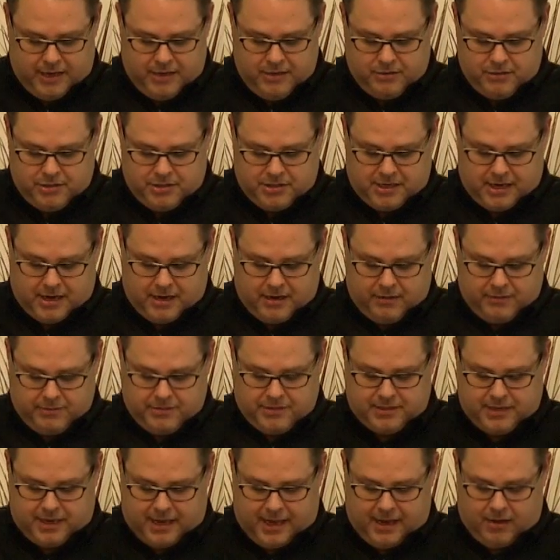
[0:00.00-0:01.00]
in
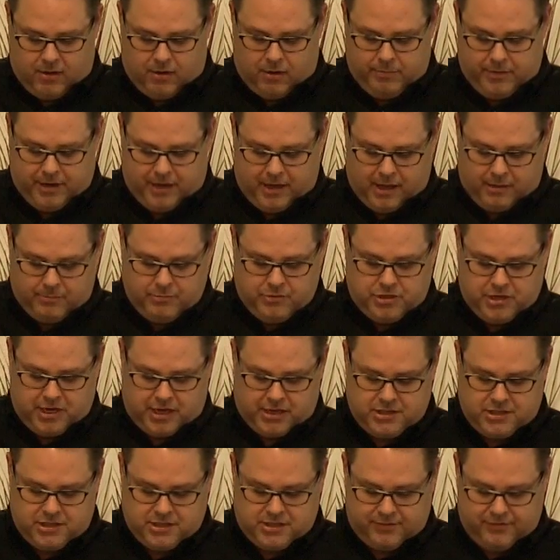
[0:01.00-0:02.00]
yourselves, and are become
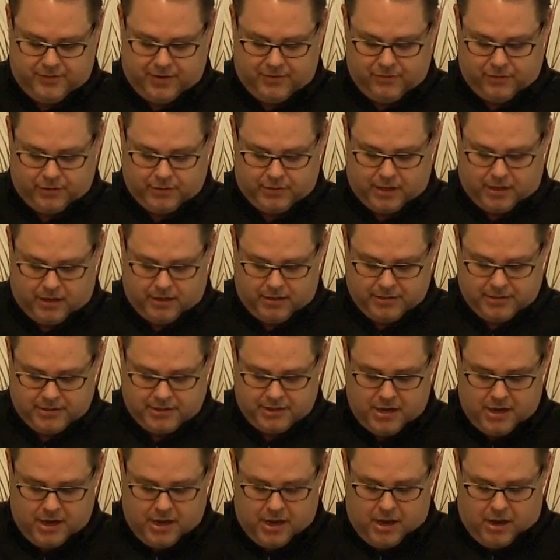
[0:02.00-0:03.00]
judges of evil
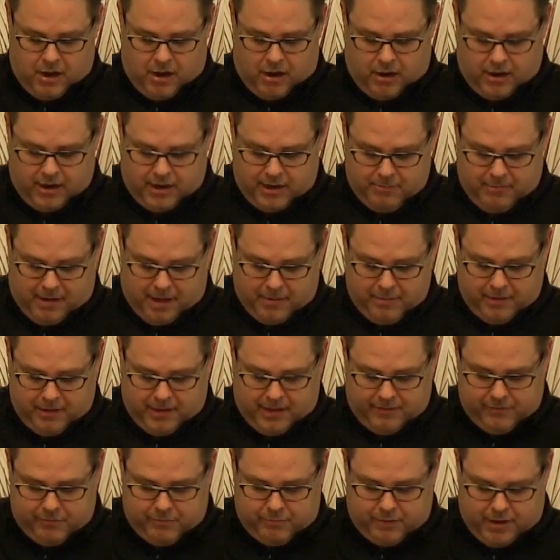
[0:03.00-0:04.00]
thoughts? Hearken, my
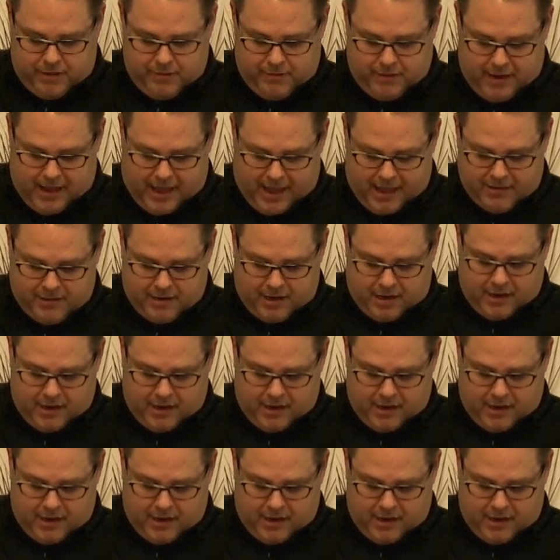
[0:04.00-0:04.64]
beloved brethren, hath